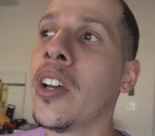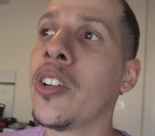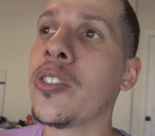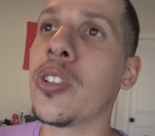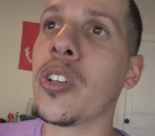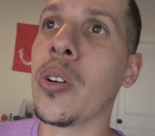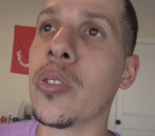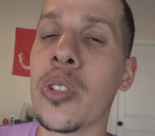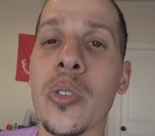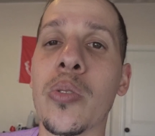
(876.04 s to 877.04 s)
to go
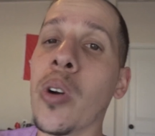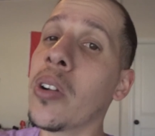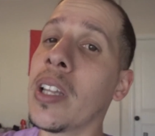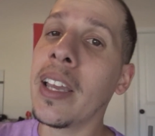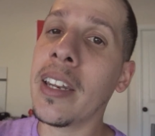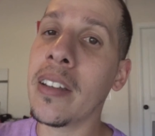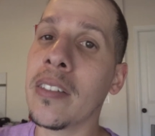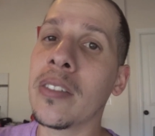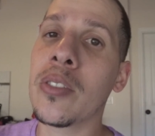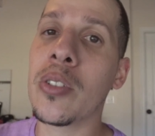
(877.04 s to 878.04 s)
to Road Atlanta
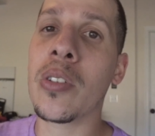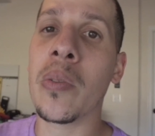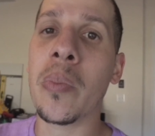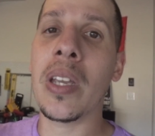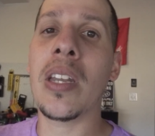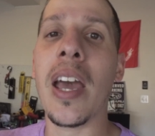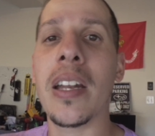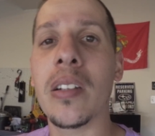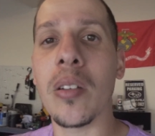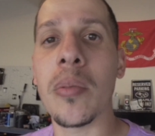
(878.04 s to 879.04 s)
to compete at
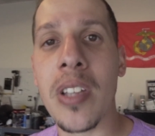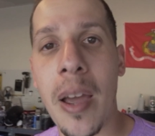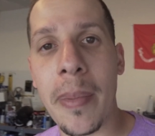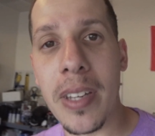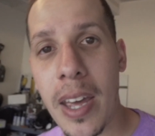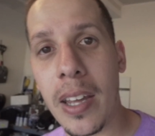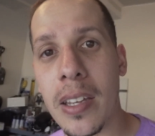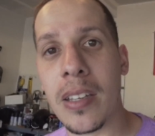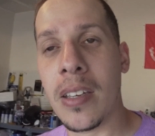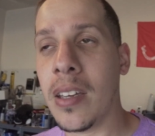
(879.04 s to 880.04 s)
Global Time Attack.
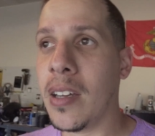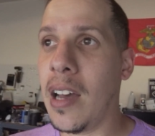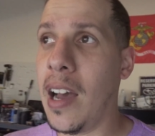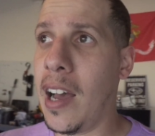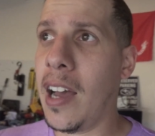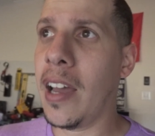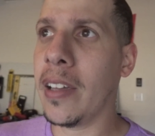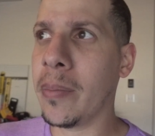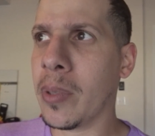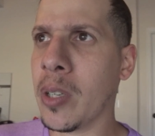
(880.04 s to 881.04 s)

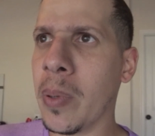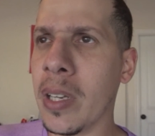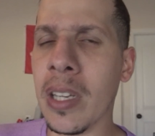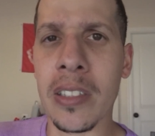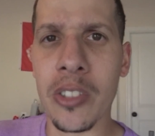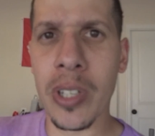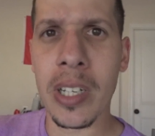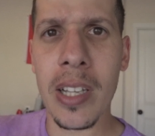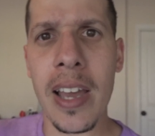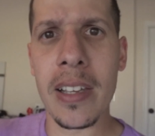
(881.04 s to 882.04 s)
I'm competing in the street
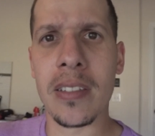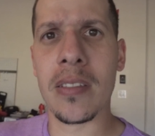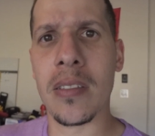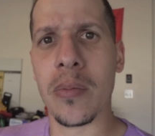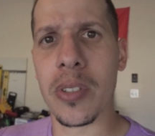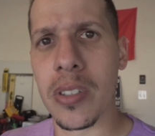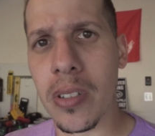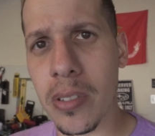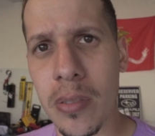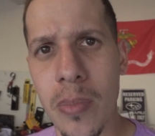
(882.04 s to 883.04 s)
class, which
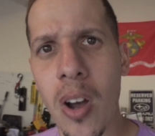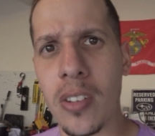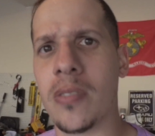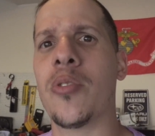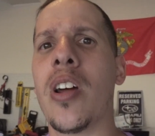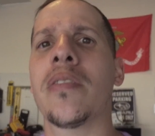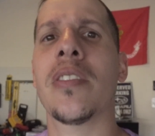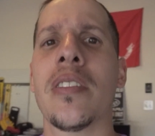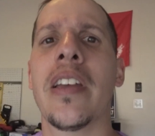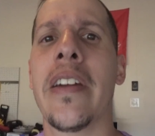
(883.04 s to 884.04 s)
there's some awesome drivers
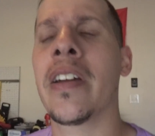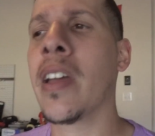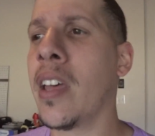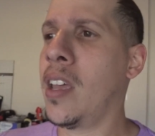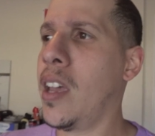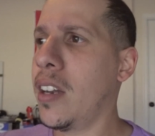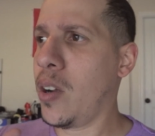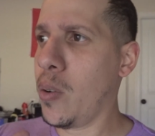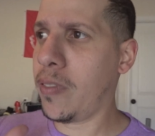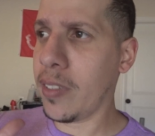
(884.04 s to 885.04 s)
in there, and
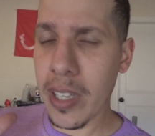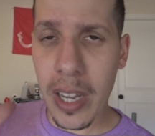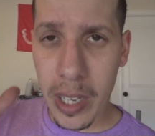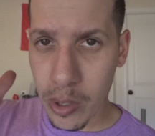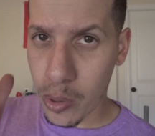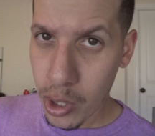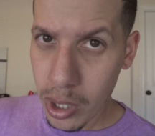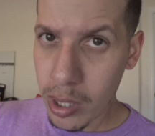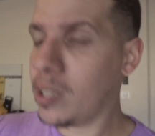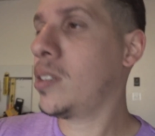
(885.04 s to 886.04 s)
hopefully I can do
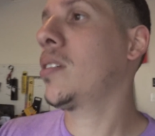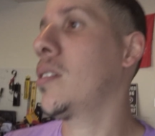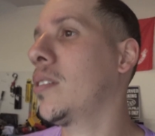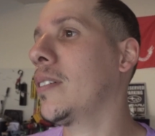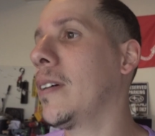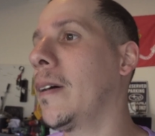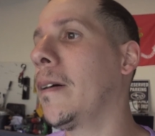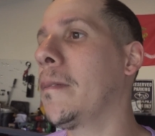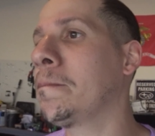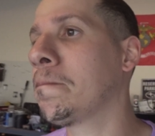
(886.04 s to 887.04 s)
good.
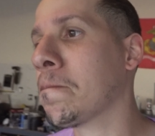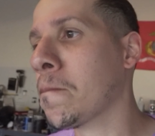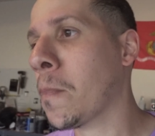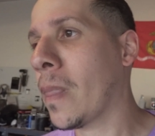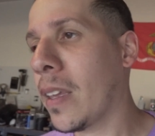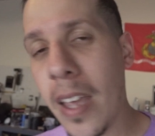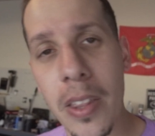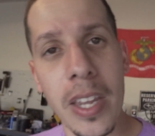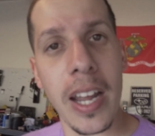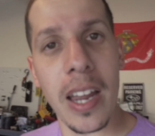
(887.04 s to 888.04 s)
Now
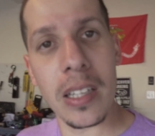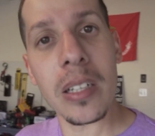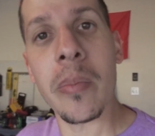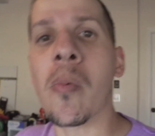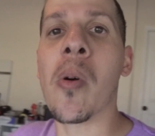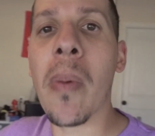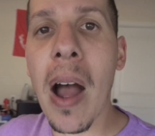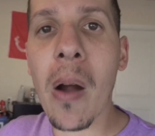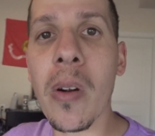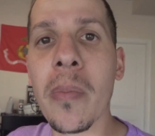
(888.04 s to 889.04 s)
that I got a little bit more
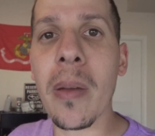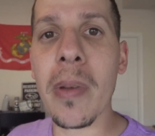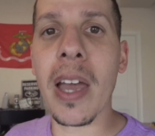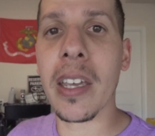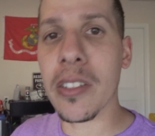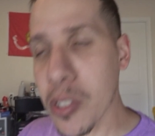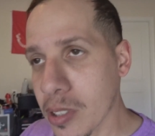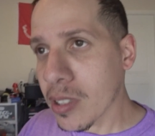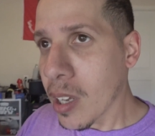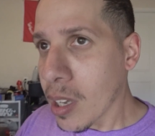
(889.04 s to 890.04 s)
power, maybe I can just,